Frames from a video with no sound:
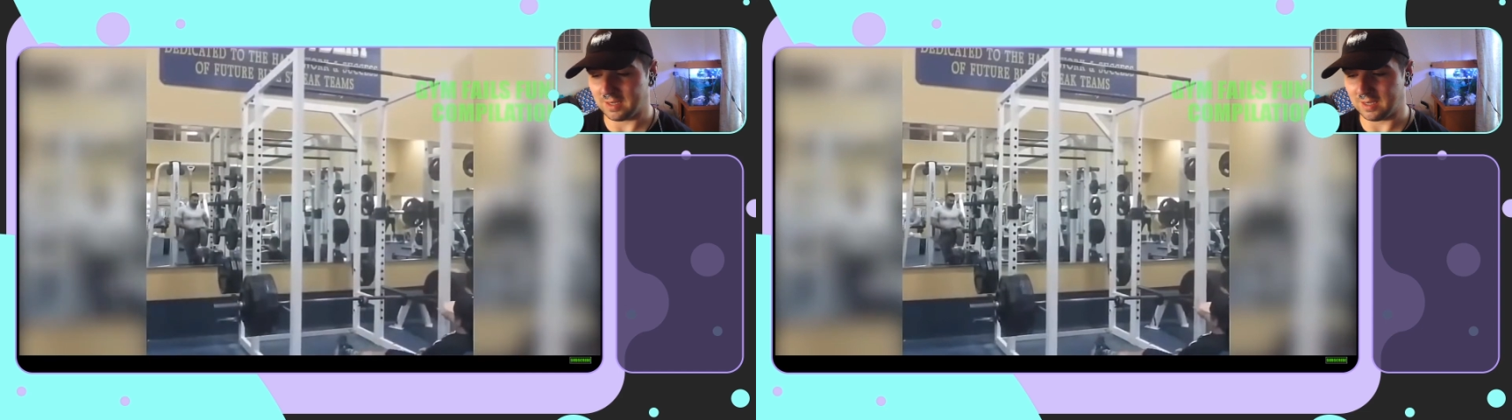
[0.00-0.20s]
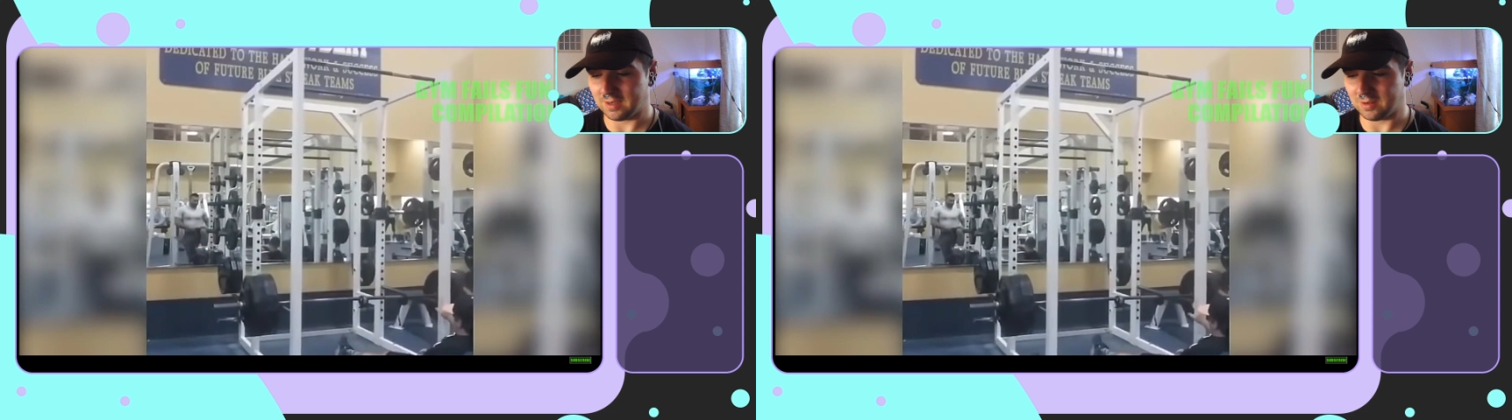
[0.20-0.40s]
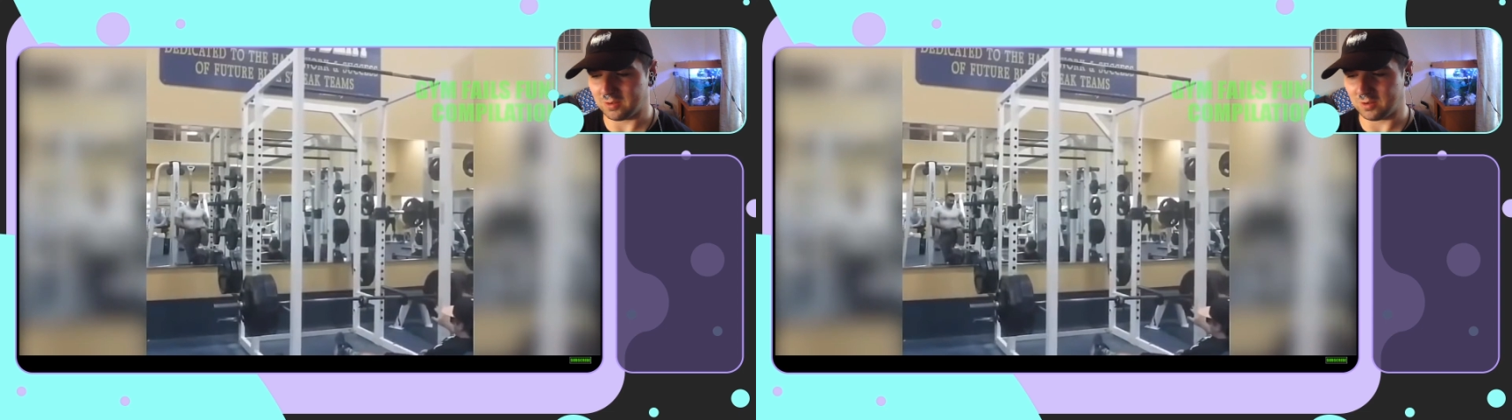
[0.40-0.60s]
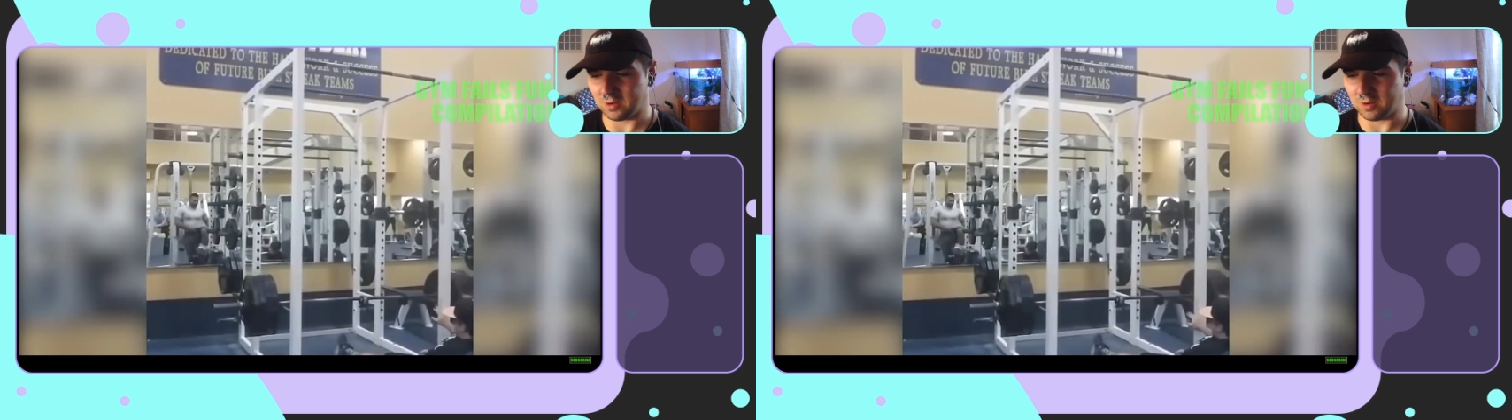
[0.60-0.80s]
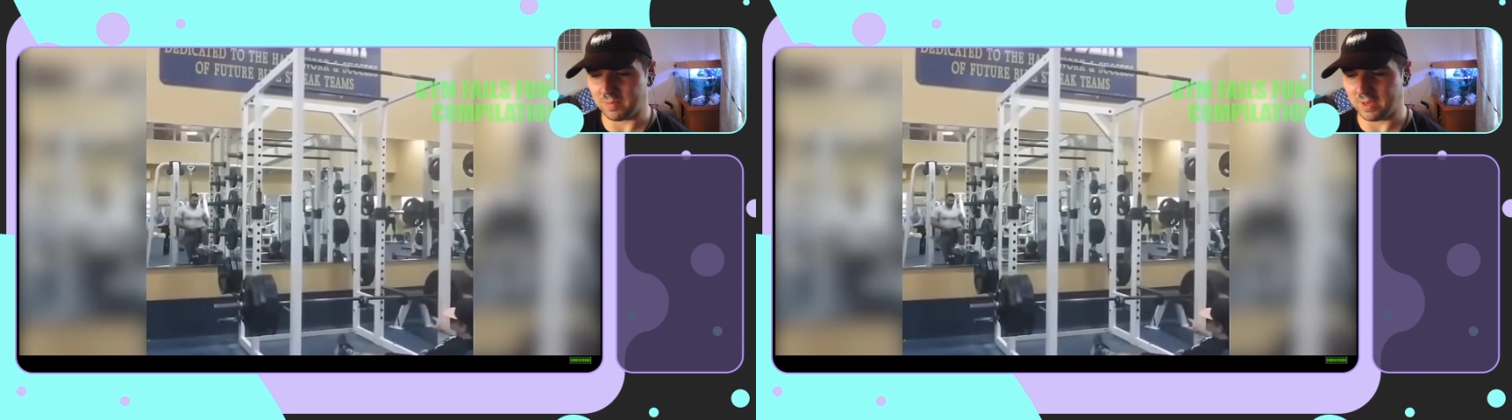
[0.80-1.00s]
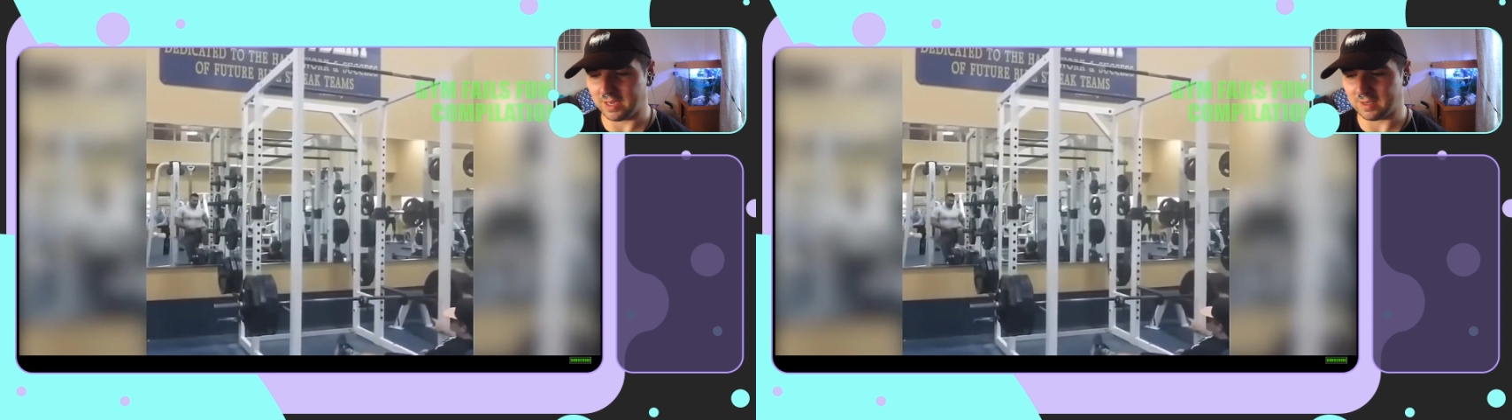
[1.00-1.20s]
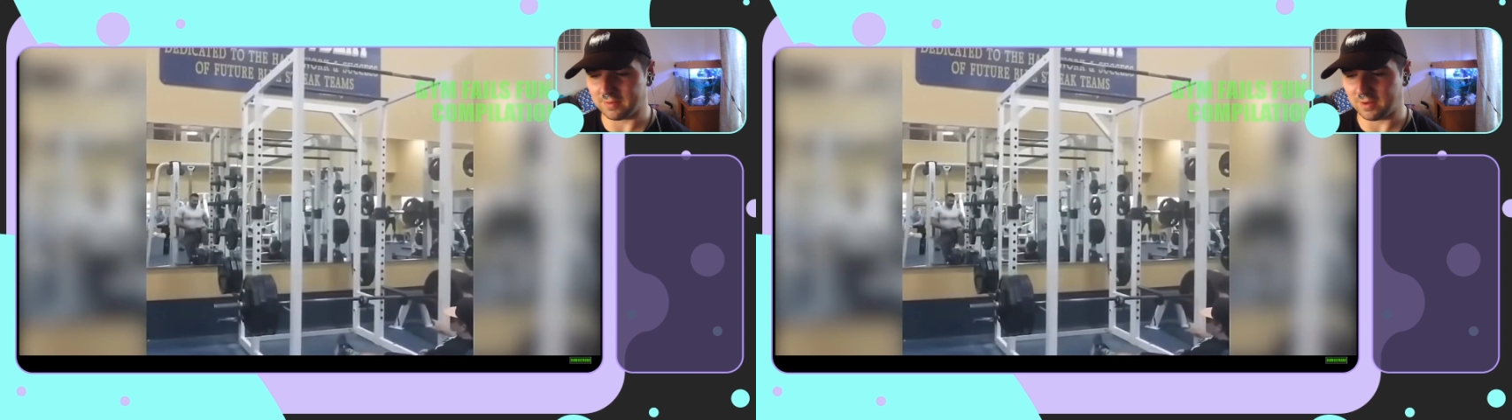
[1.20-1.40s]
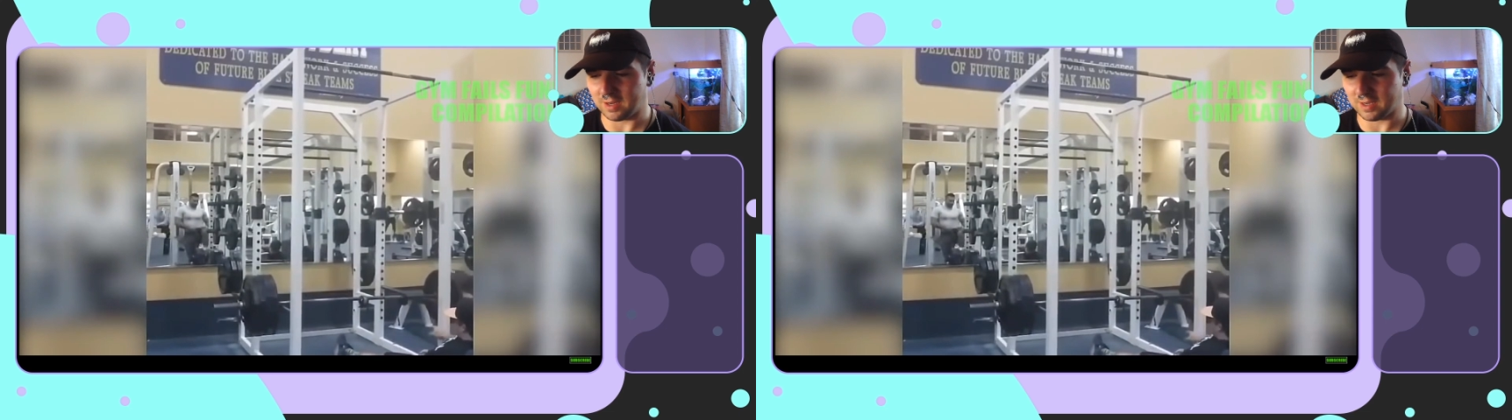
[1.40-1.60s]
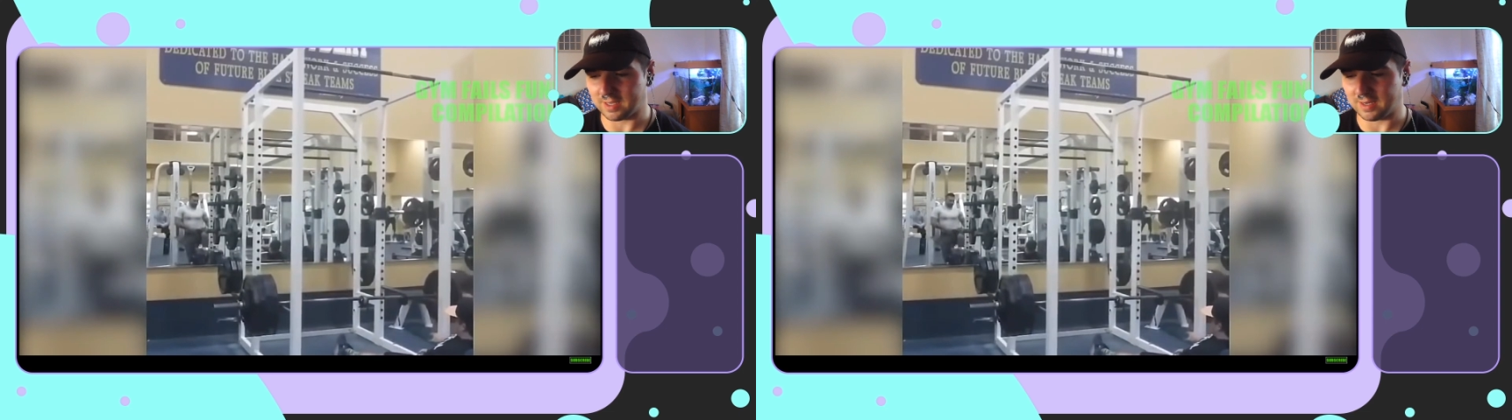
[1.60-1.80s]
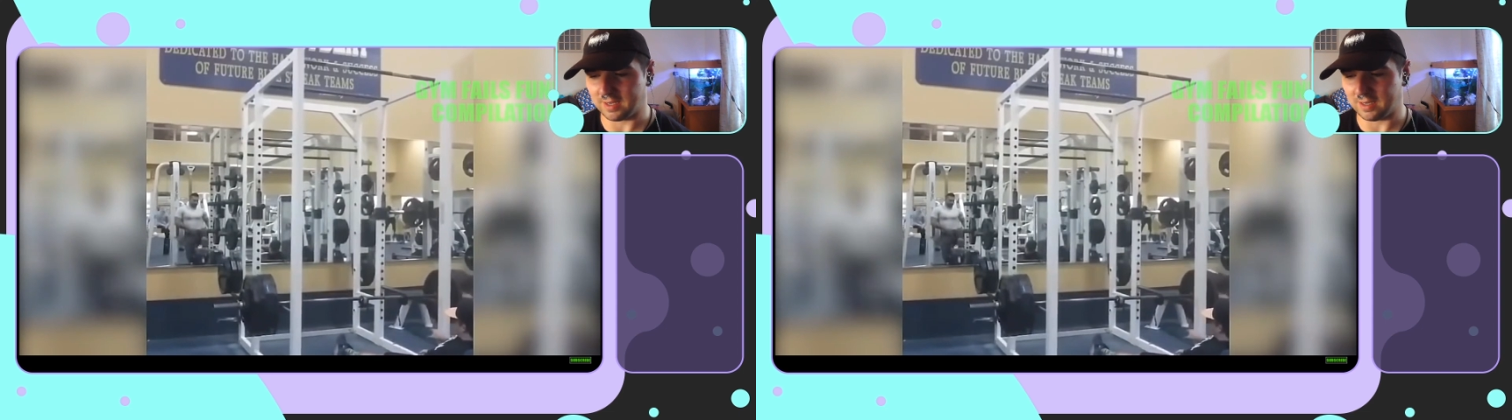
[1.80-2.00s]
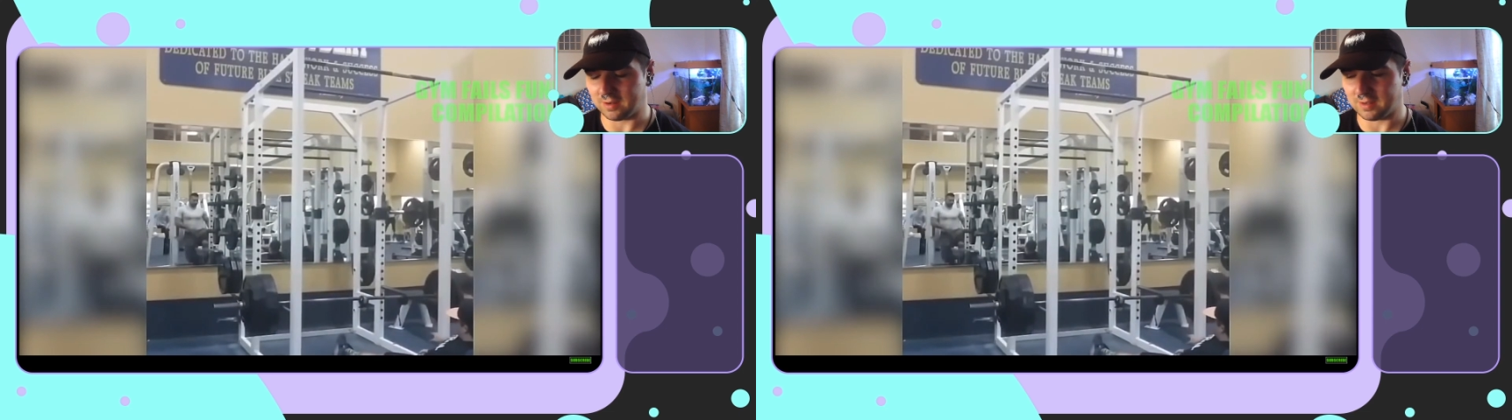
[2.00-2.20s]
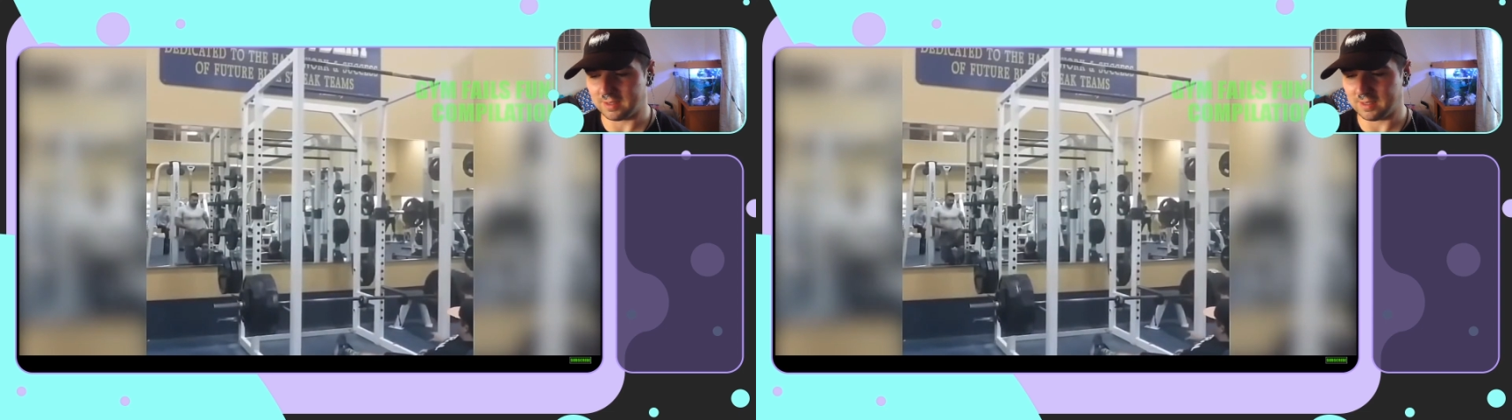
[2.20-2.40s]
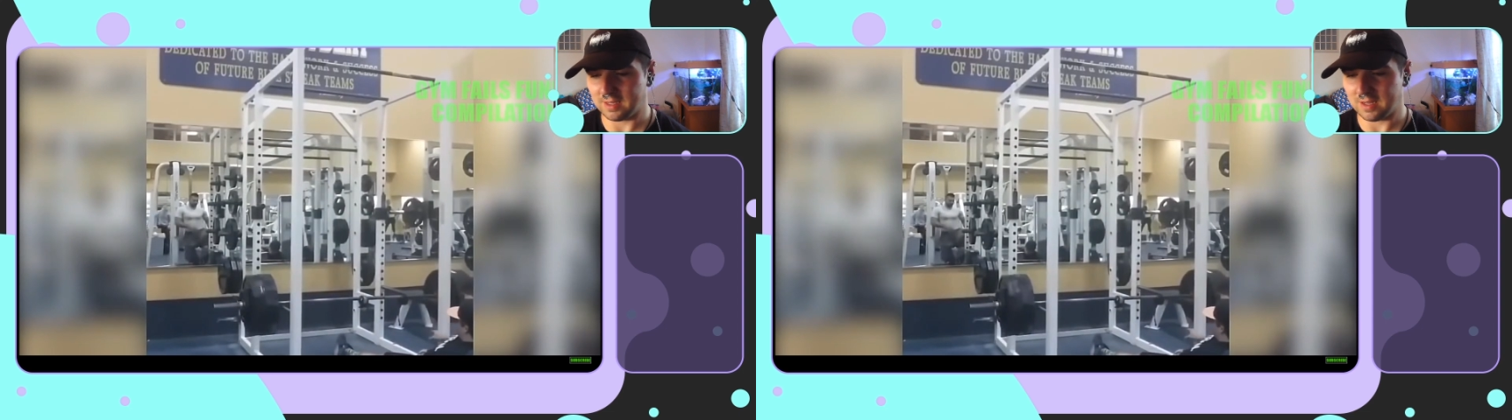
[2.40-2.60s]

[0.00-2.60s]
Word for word: Yeah, oh mate, fucking hell.